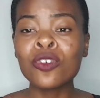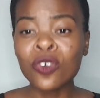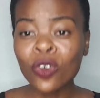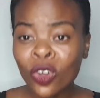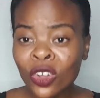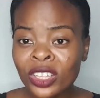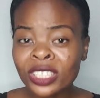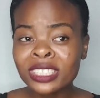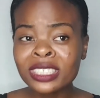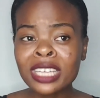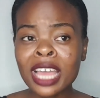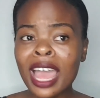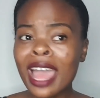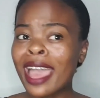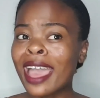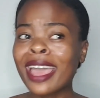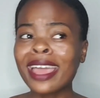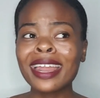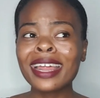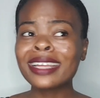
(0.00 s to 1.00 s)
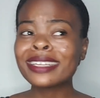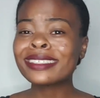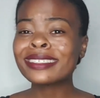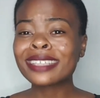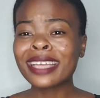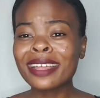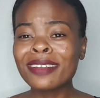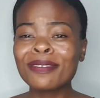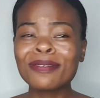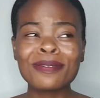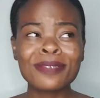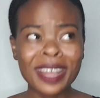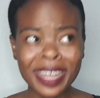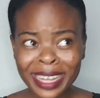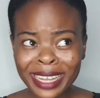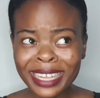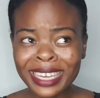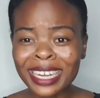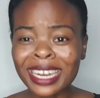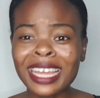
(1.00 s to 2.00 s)
fault. And I said,
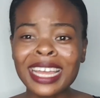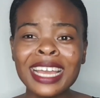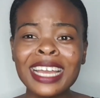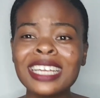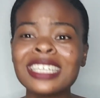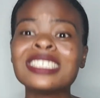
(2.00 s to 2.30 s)
fine,